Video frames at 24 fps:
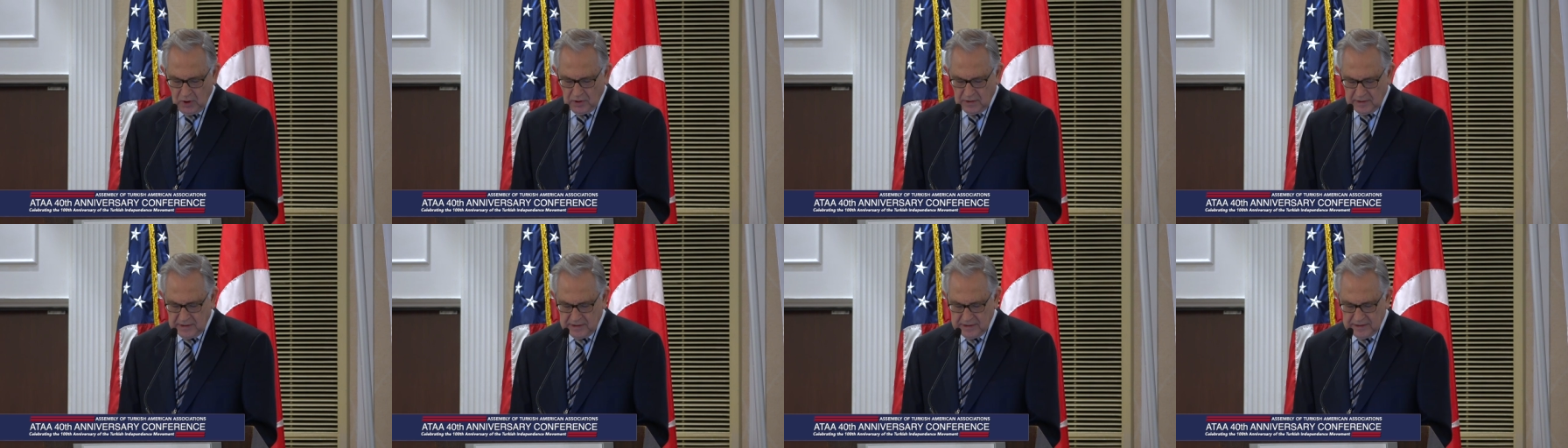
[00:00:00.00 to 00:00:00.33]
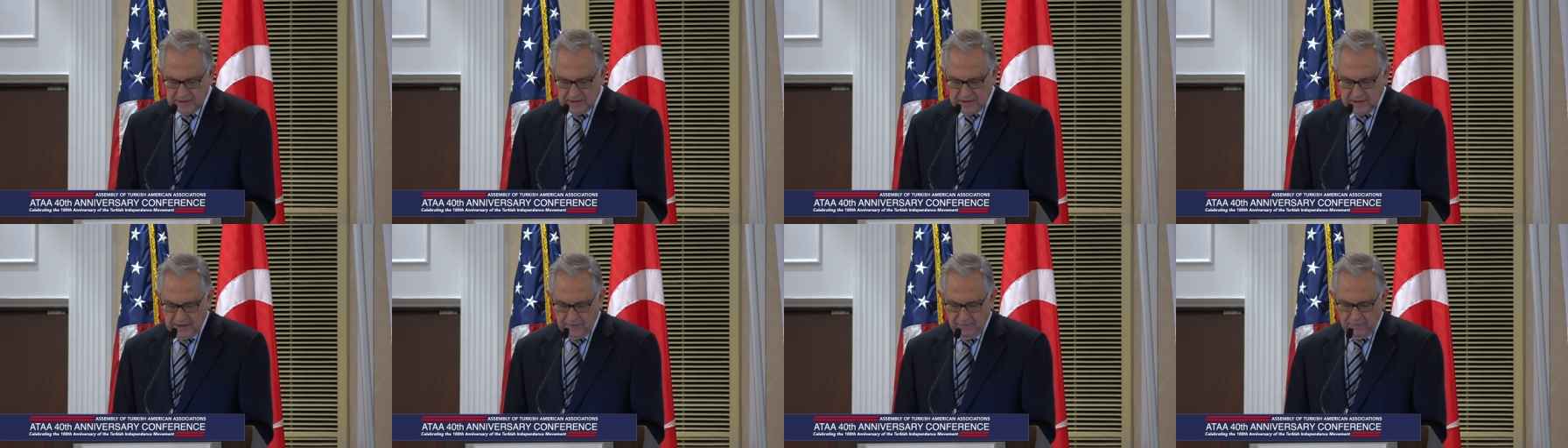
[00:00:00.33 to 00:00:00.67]

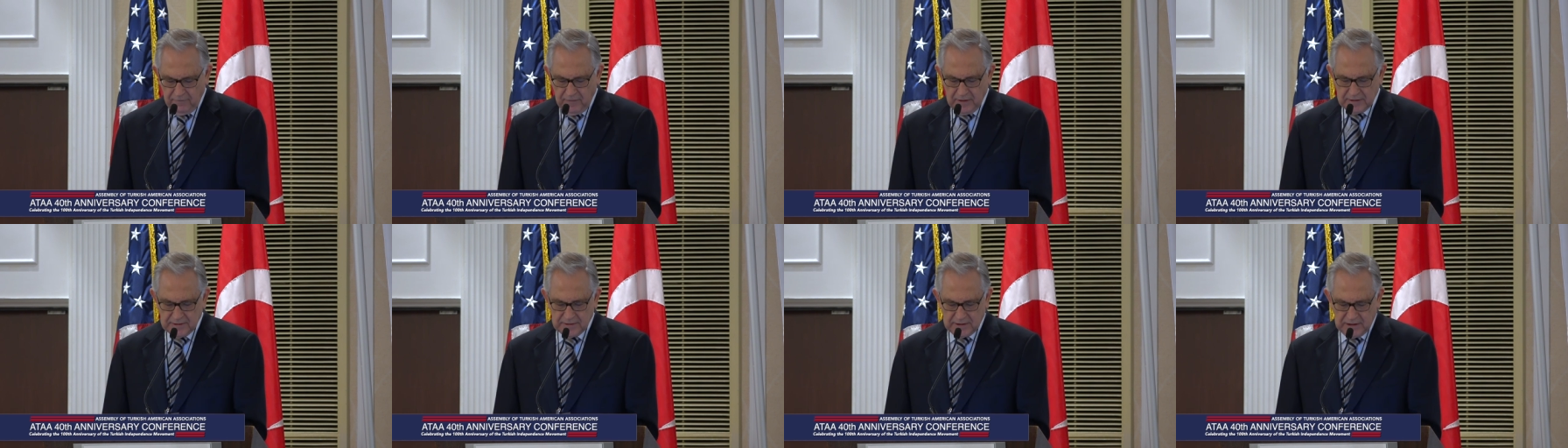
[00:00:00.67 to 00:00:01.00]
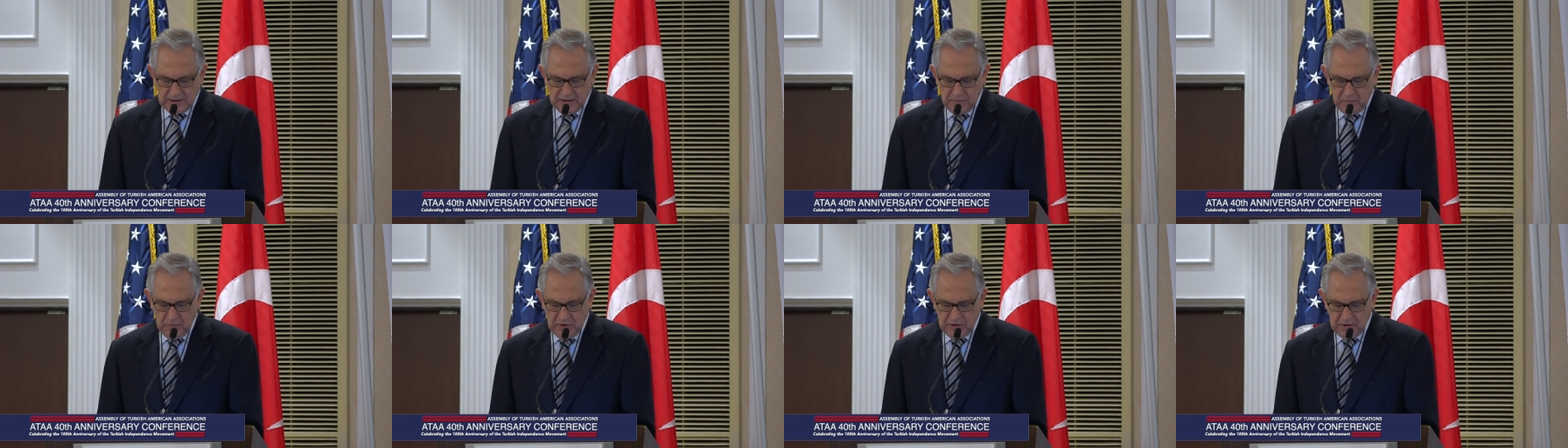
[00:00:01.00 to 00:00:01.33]
TCF was
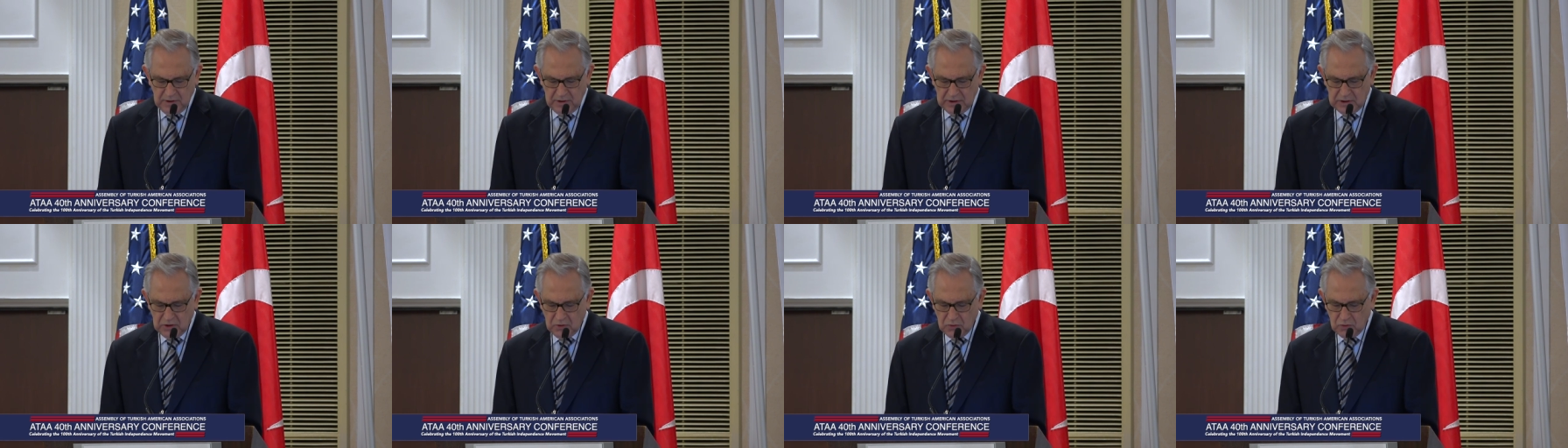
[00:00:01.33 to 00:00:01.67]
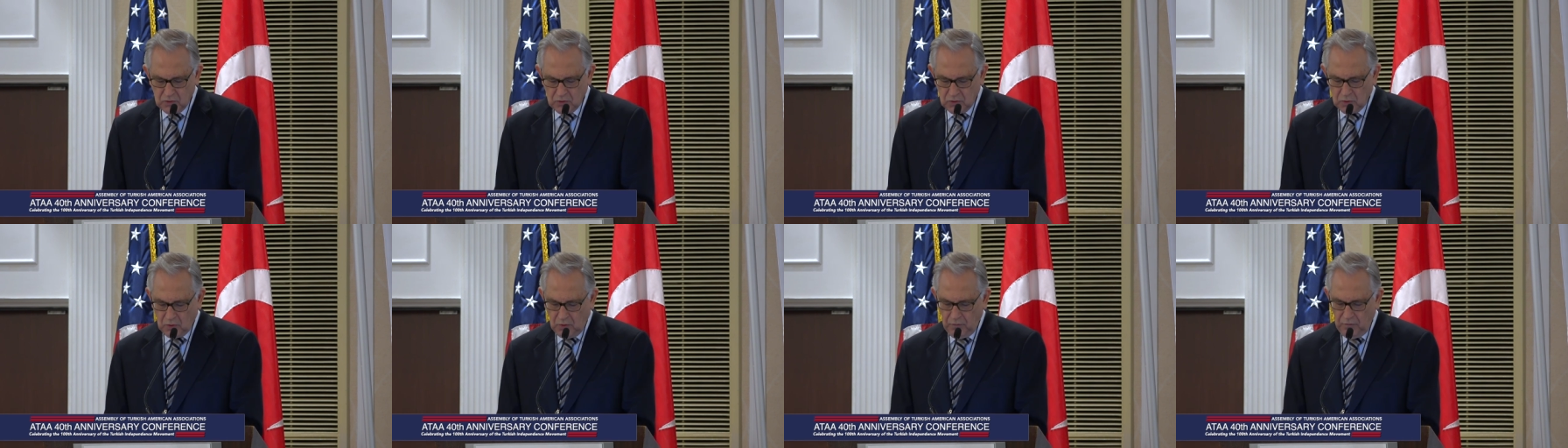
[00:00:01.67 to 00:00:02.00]
admitted
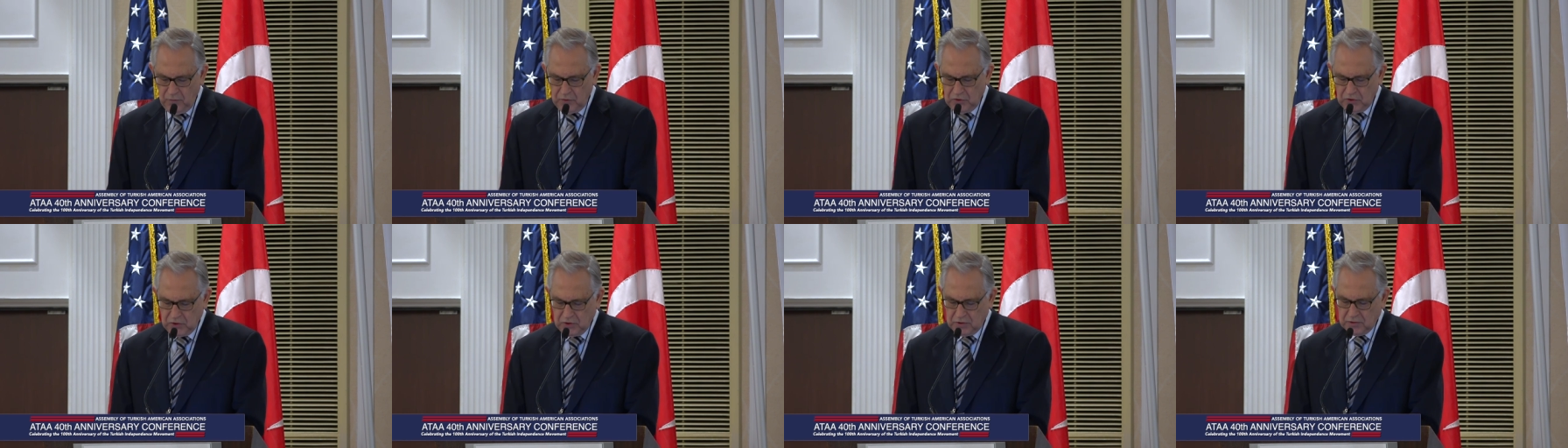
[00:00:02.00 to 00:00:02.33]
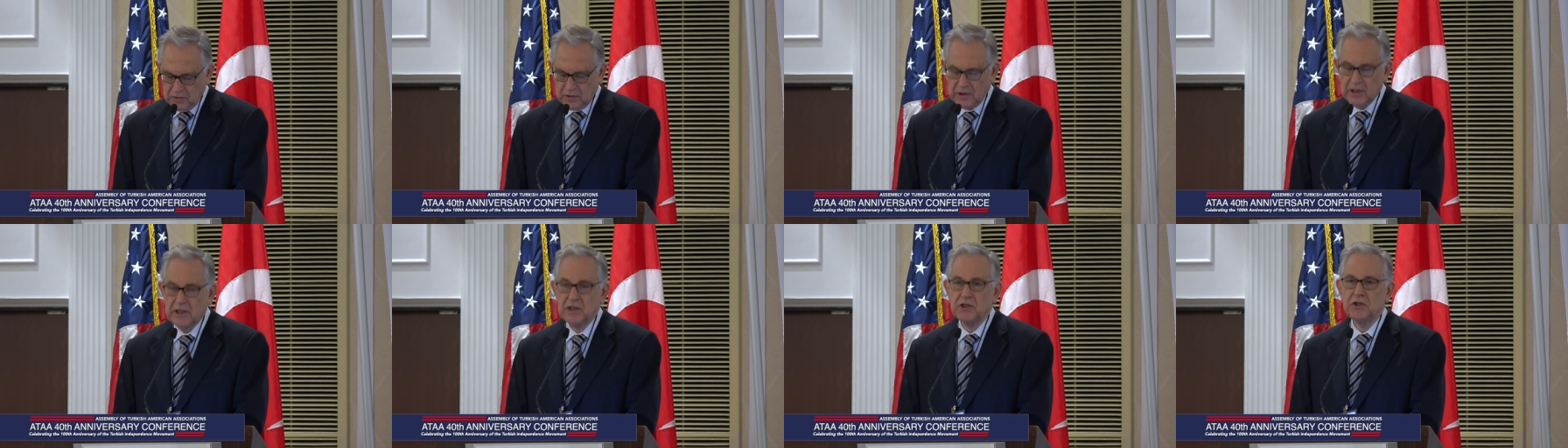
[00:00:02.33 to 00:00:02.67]
into official
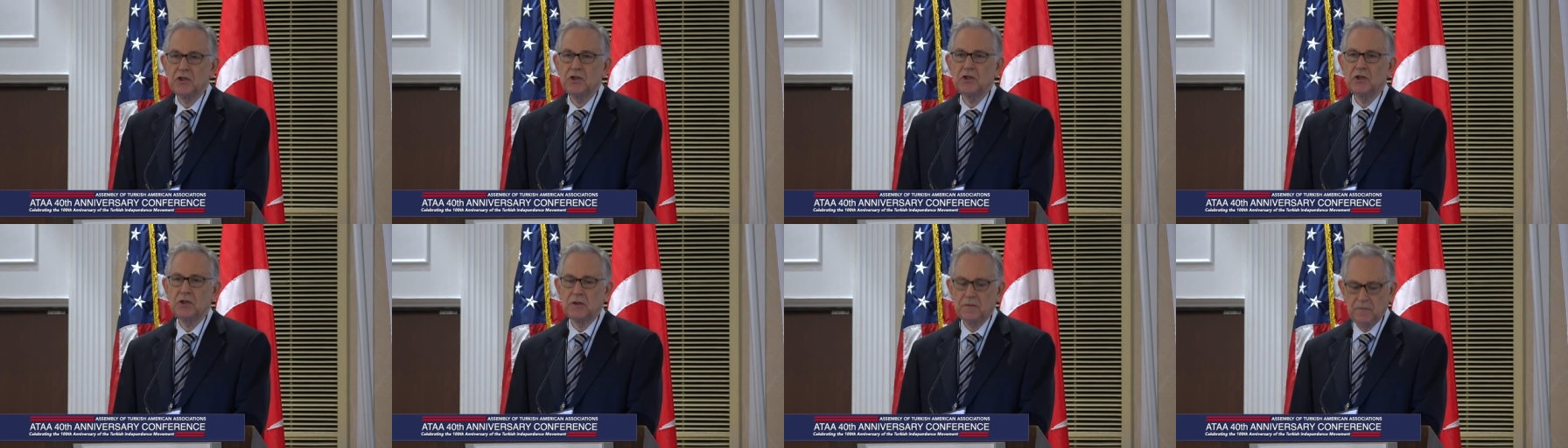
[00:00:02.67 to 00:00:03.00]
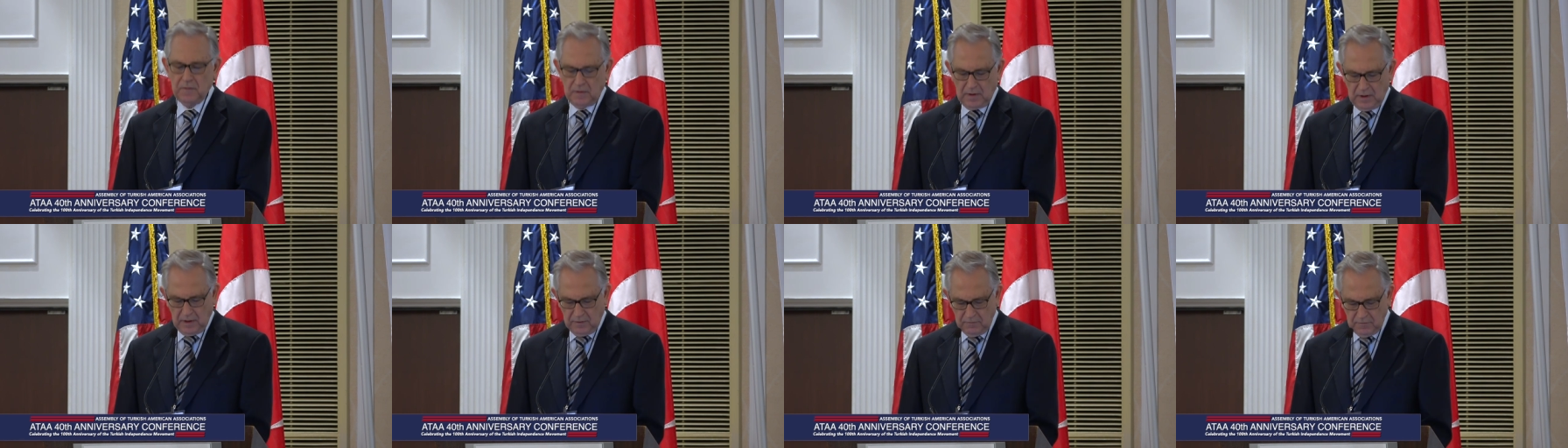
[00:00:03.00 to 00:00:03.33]
relationship
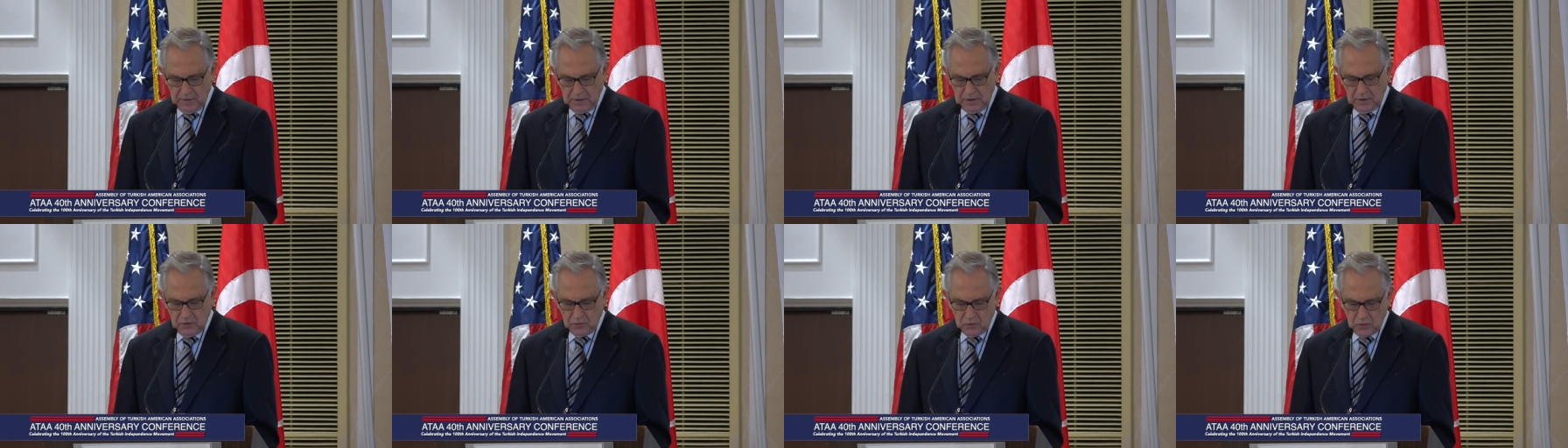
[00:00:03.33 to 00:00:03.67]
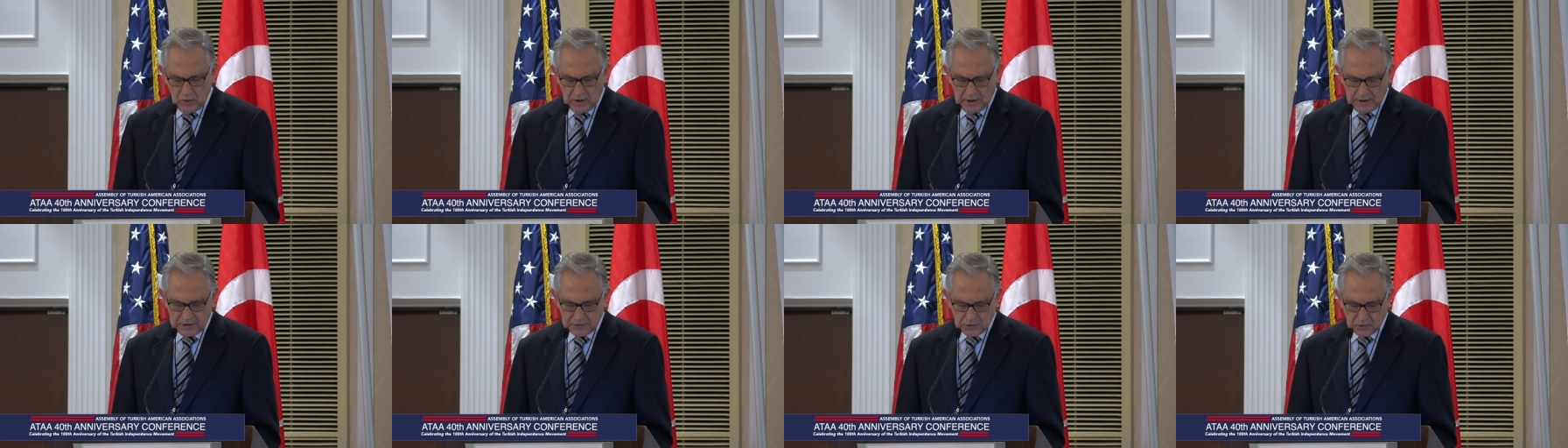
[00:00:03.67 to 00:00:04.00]
with
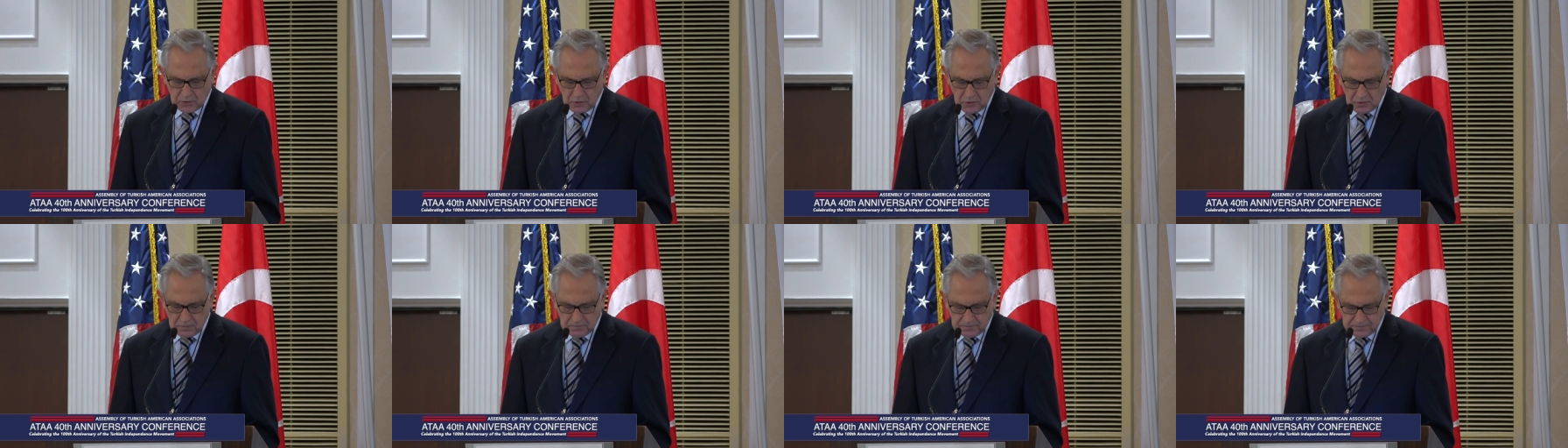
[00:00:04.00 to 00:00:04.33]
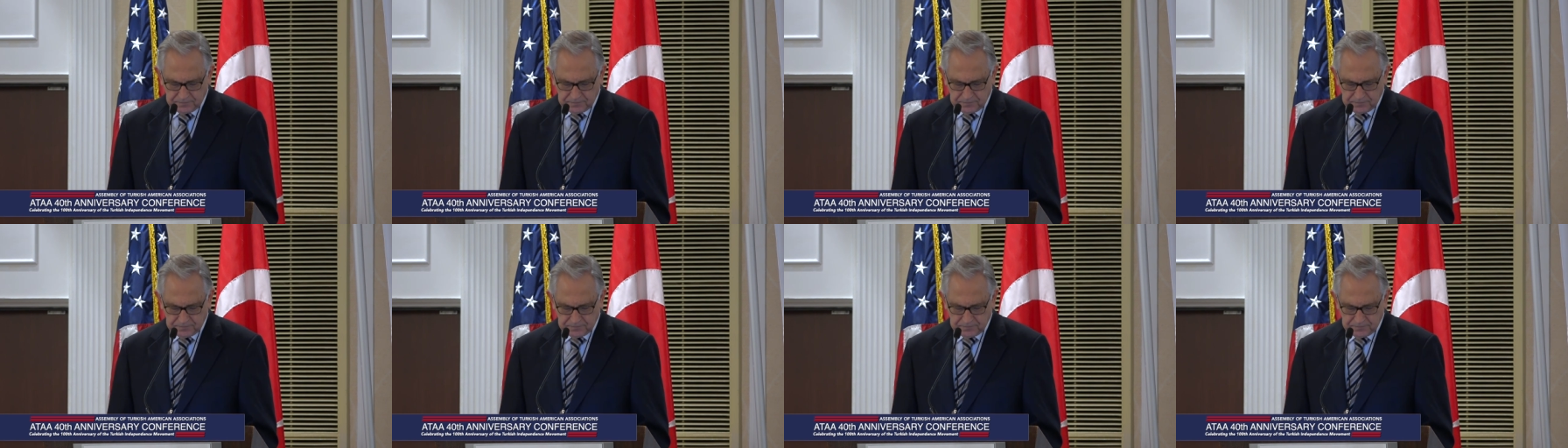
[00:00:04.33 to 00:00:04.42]
UNESCO.